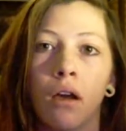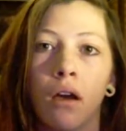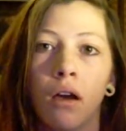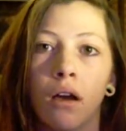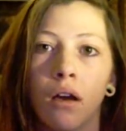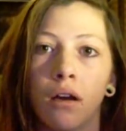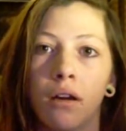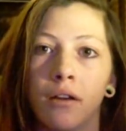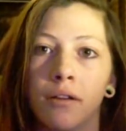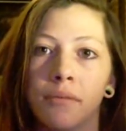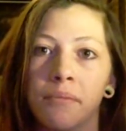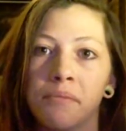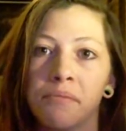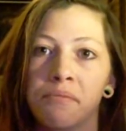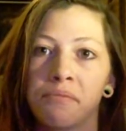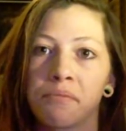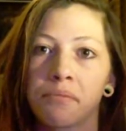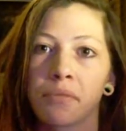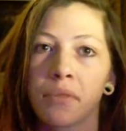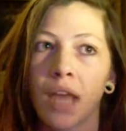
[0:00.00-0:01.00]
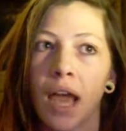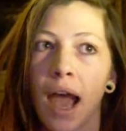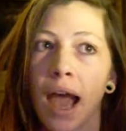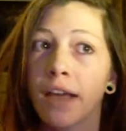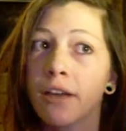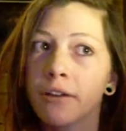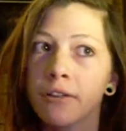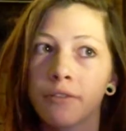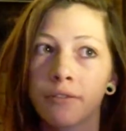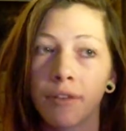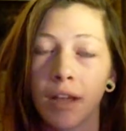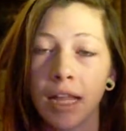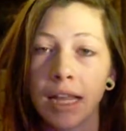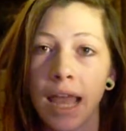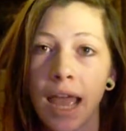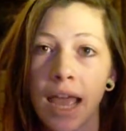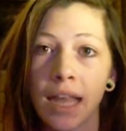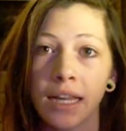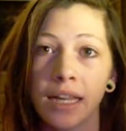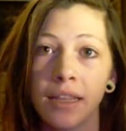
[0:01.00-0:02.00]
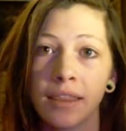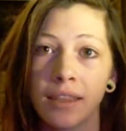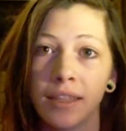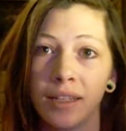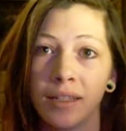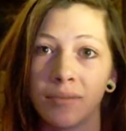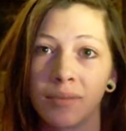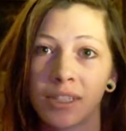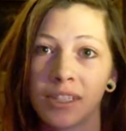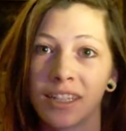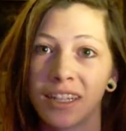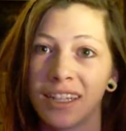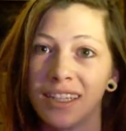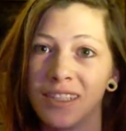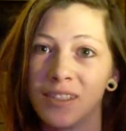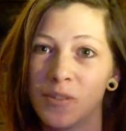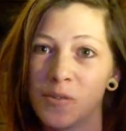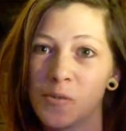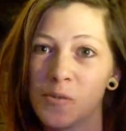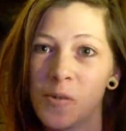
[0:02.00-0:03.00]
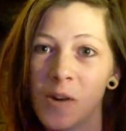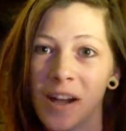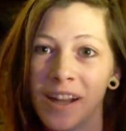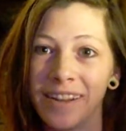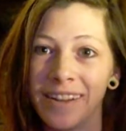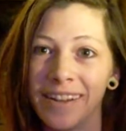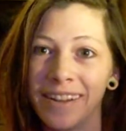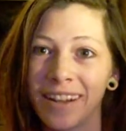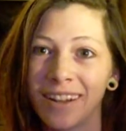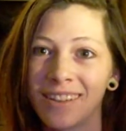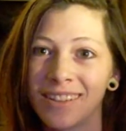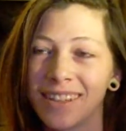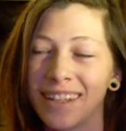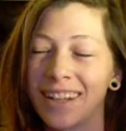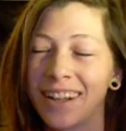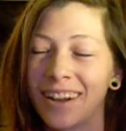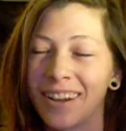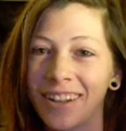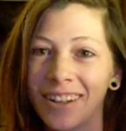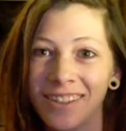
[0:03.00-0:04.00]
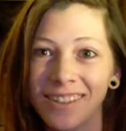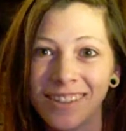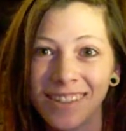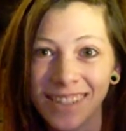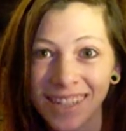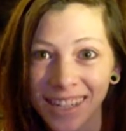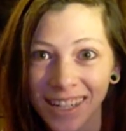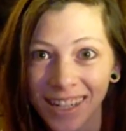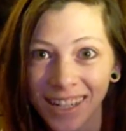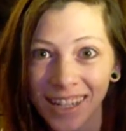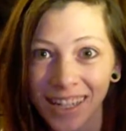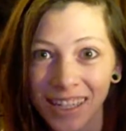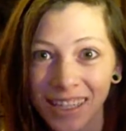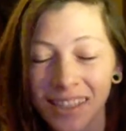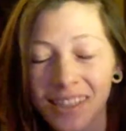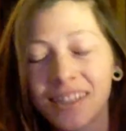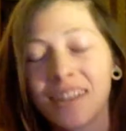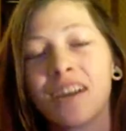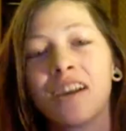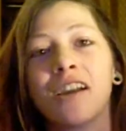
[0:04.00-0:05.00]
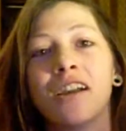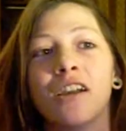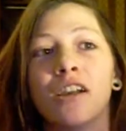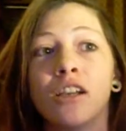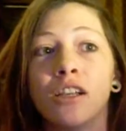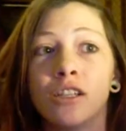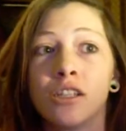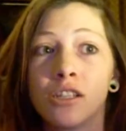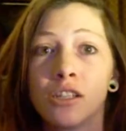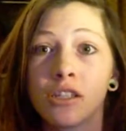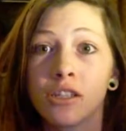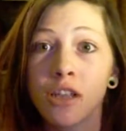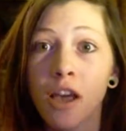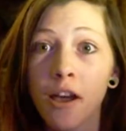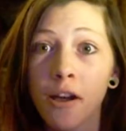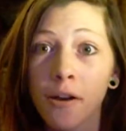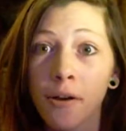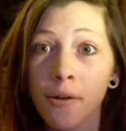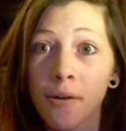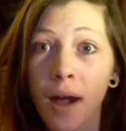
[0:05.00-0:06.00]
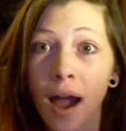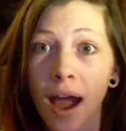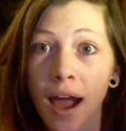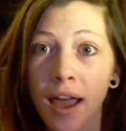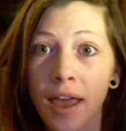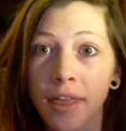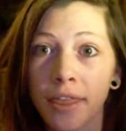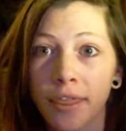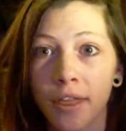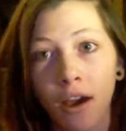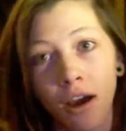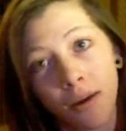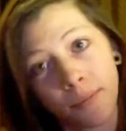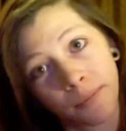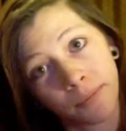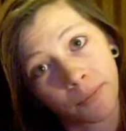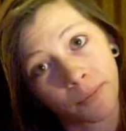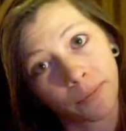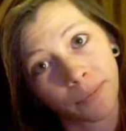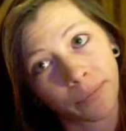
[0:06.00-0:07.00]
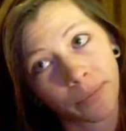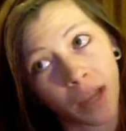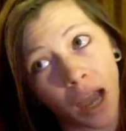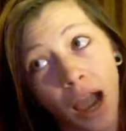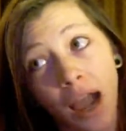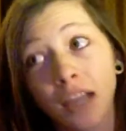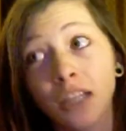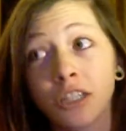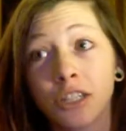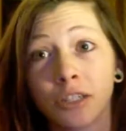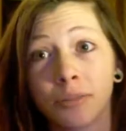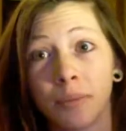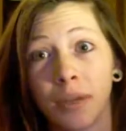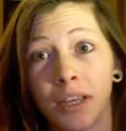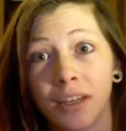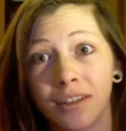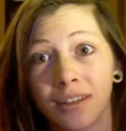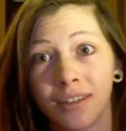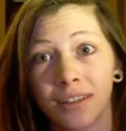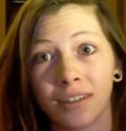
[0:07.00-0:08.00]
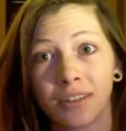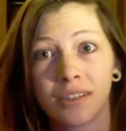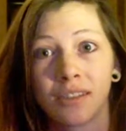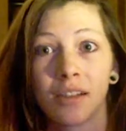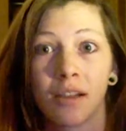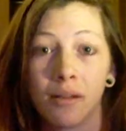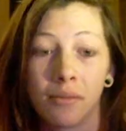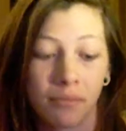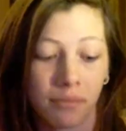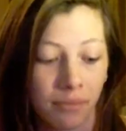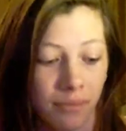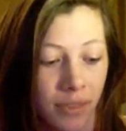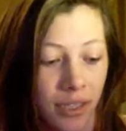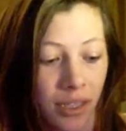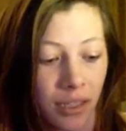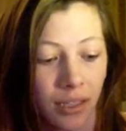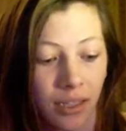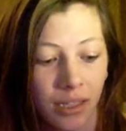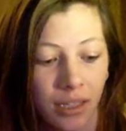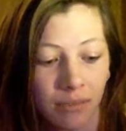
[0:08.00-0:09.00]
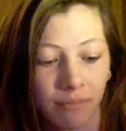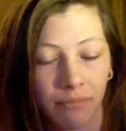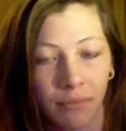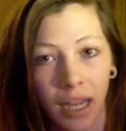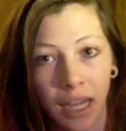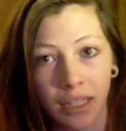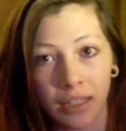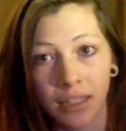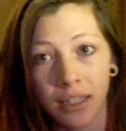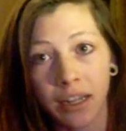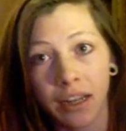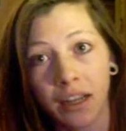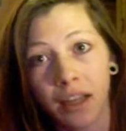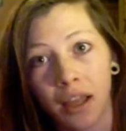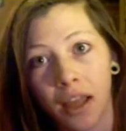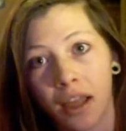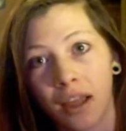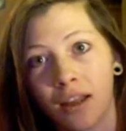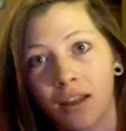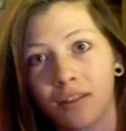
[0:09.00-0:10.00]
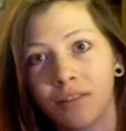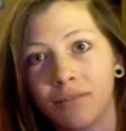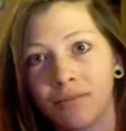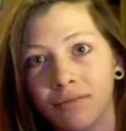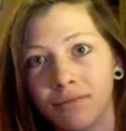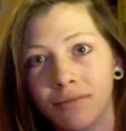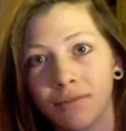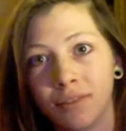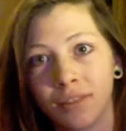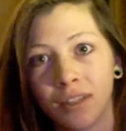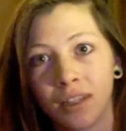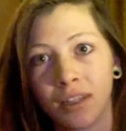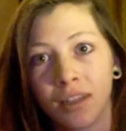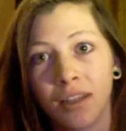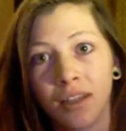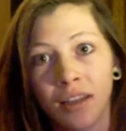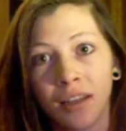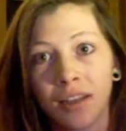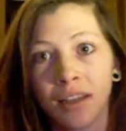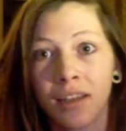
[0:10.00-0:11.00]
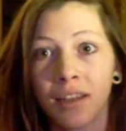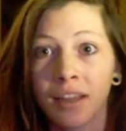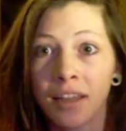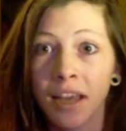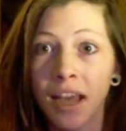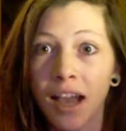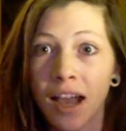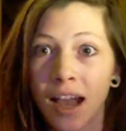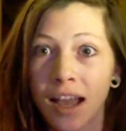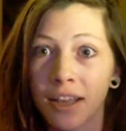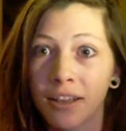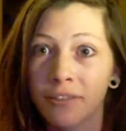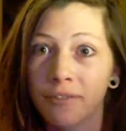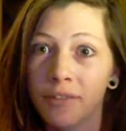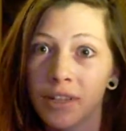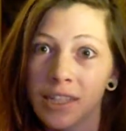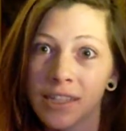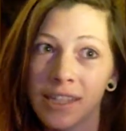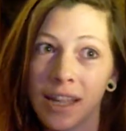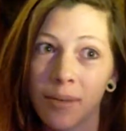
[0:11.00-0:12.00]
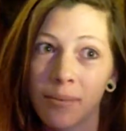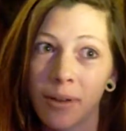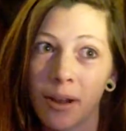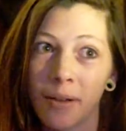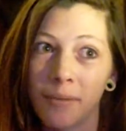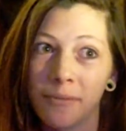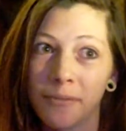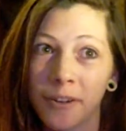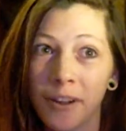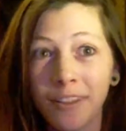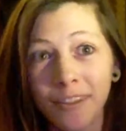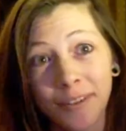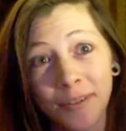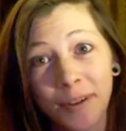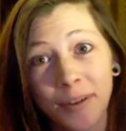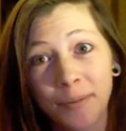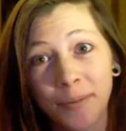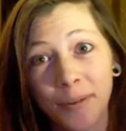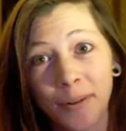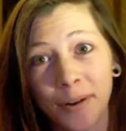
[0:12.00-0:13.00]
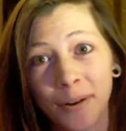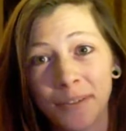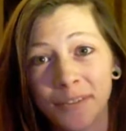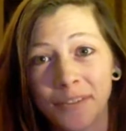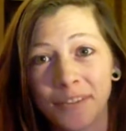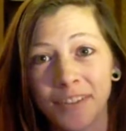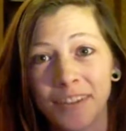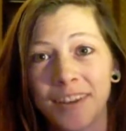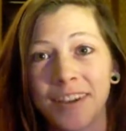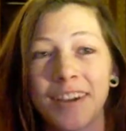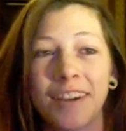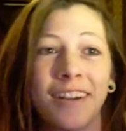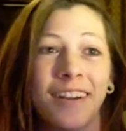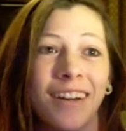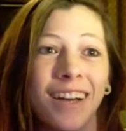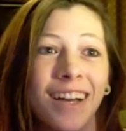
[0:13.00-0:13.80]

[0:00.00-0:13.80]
I couldn't find anything besides one, and I was like, are you serious? So I thought I should make some since I did it, and yeah, I could fix that problem for other people, hopefully.